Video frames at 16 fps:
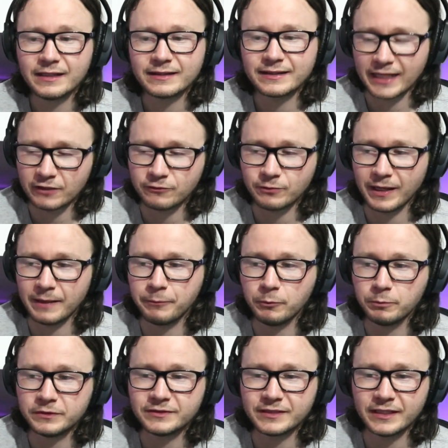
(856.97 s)
That's why I
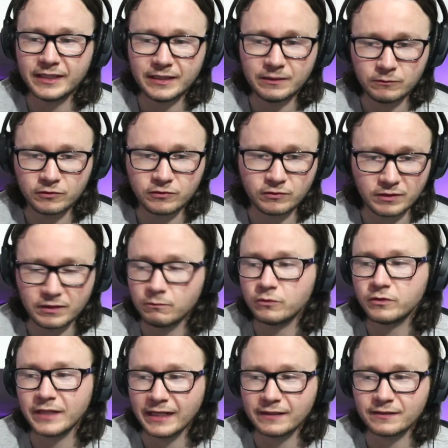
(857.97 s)
published it. It was
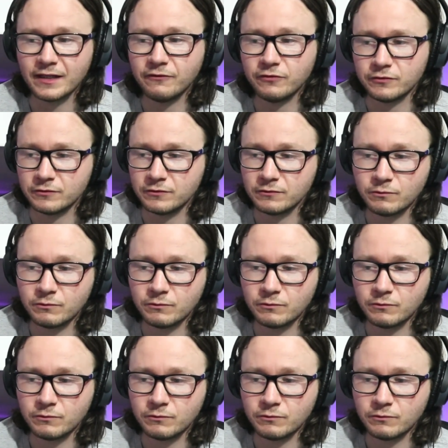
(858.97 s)
next level.